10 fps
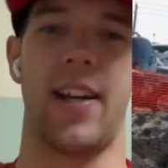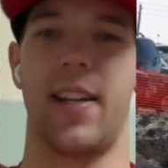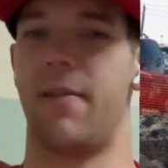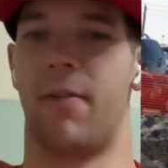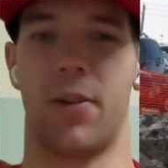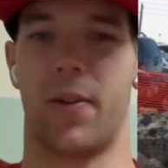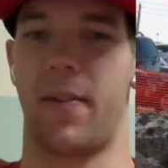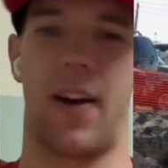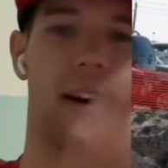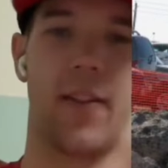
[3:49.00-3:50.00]
80,
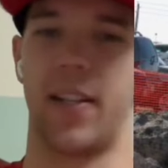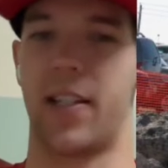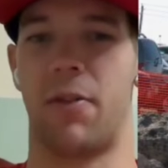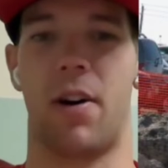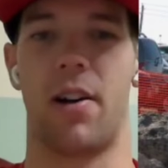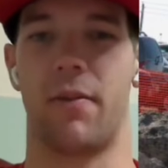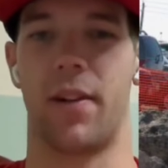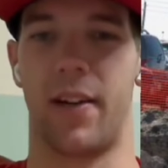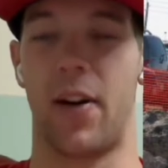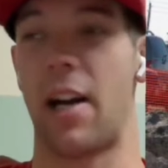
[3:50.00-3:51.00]
125, and so on,
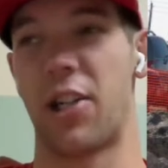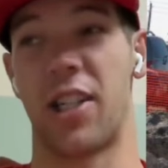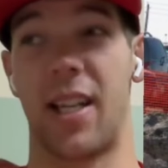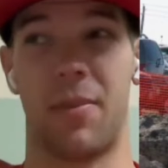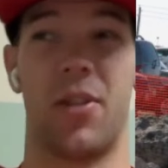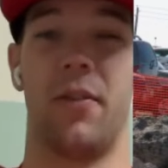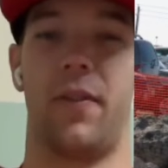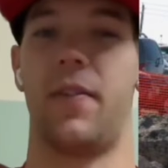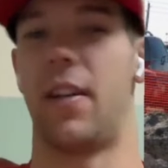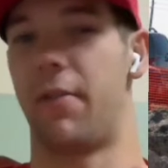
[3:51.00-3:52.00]
whatever. I actually skipped
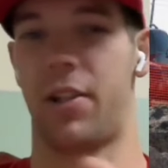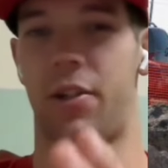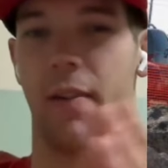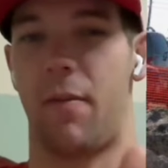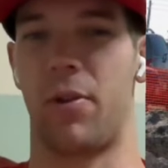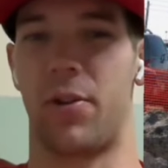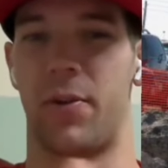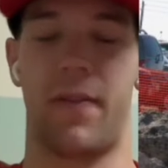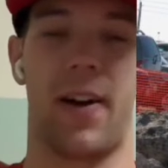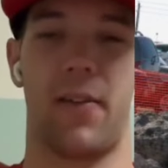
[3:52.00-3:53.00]
250. I went straight from
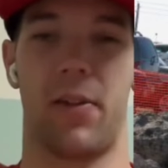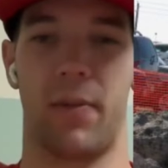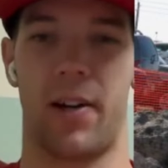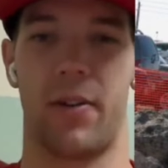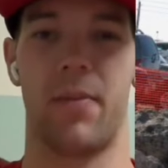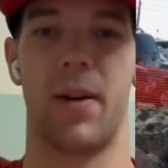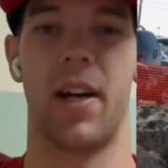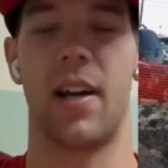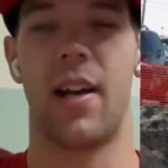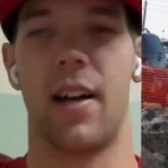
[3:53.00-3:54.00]
125 to 300.
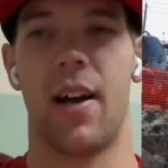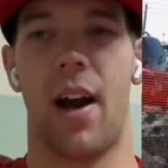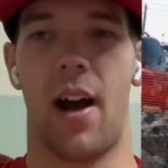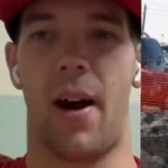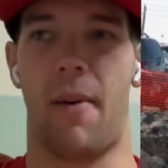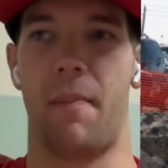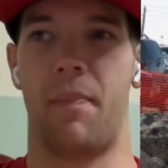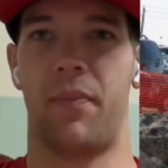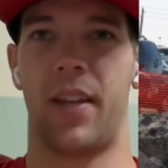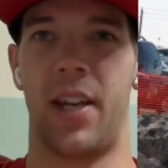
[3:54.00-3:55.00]
But
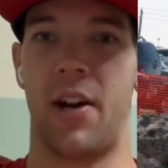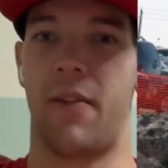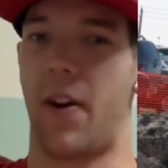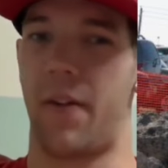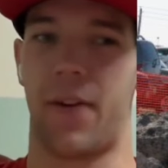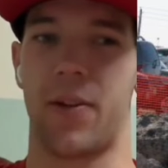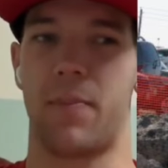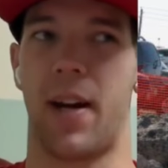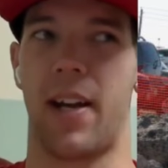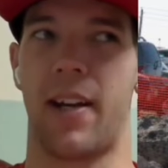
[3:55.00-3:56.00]
um, you know, very
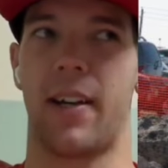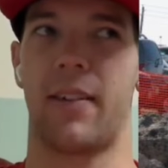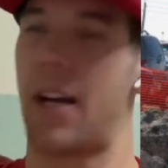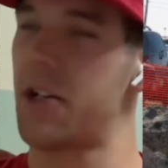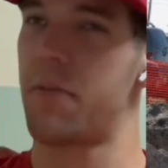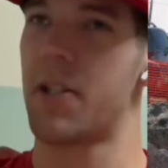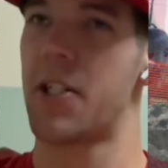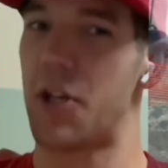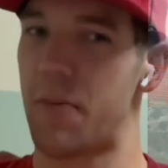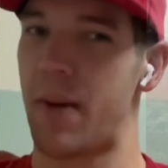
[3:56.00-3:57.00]
first bike actually was
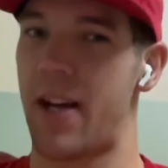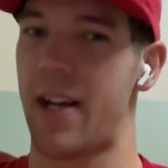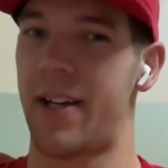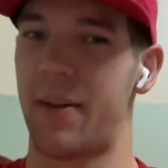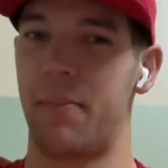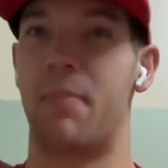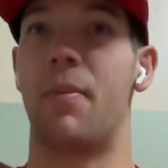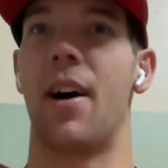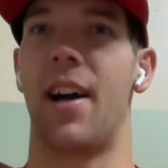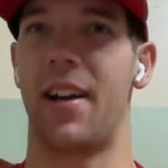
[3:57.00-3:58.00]
a dirt bike,
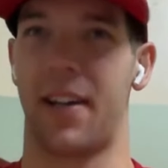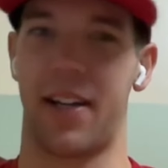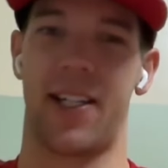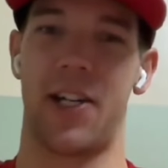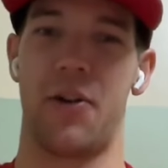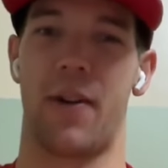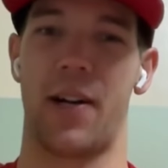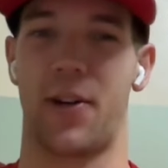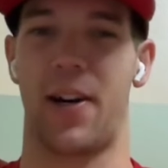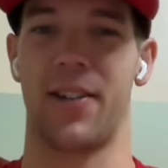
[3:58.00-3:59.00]
but continued to
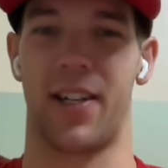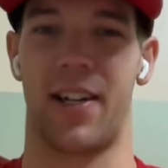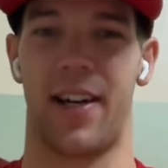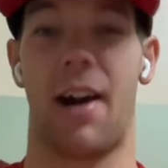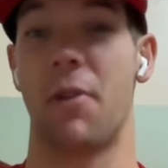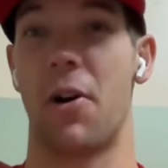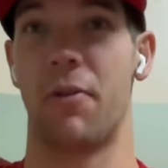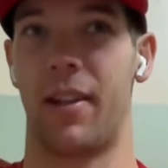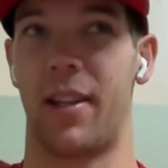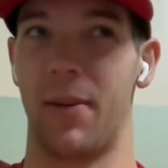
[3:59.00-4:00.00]
ride trials on it. I rode